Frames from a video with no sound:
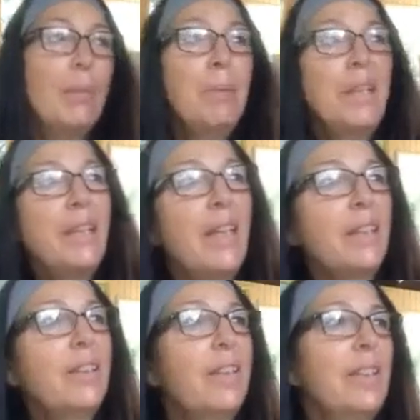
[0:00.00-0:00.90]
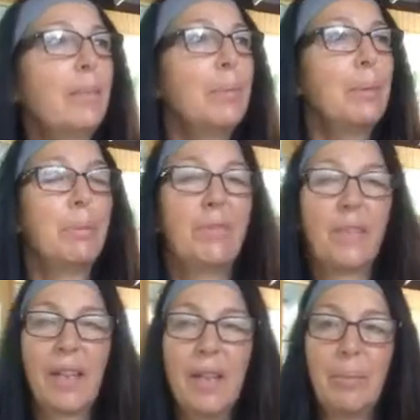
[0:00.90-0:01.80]
But the other thing that people
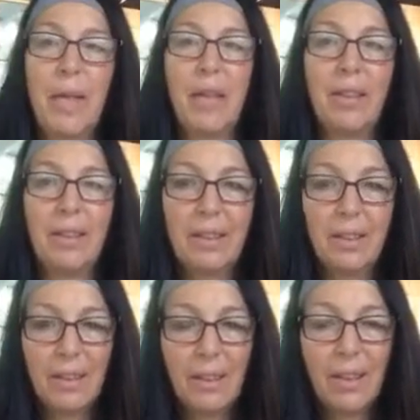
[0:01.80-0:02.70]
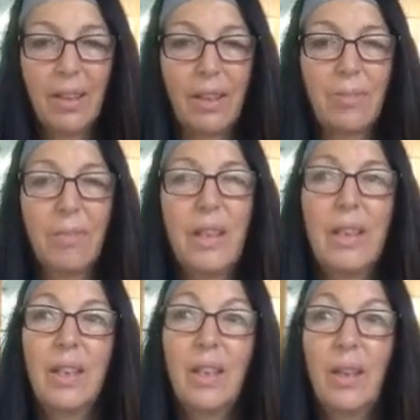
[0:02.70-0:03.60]
forget about is that the
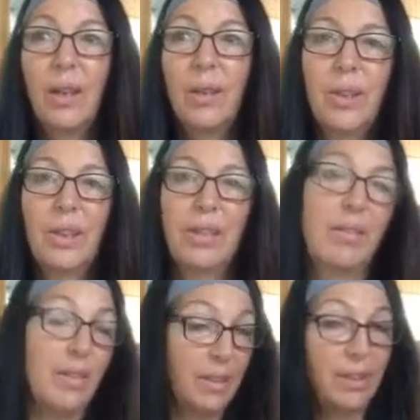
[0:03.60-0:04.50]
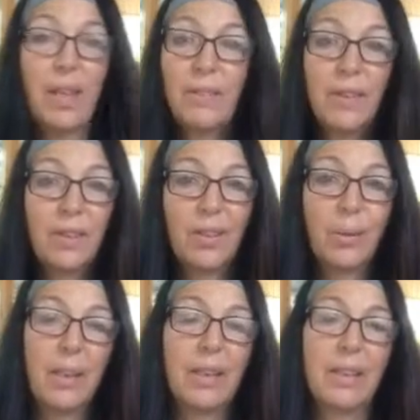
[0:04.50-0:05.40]
ocean itself is
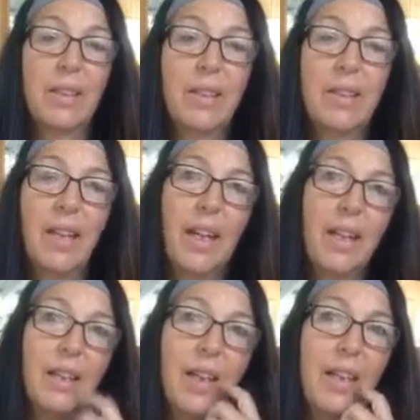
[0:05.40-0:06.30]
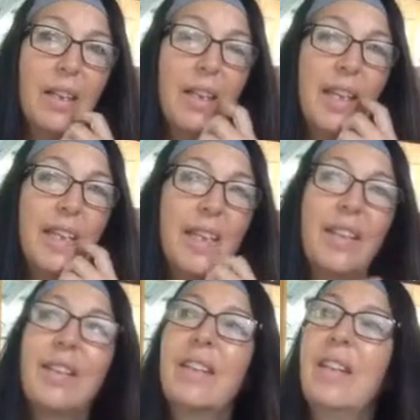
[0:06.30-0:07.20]
so healing, and then
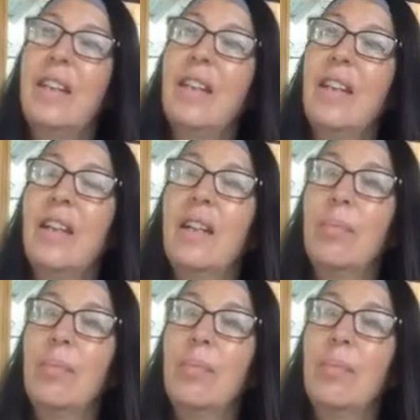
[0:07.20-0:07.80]
the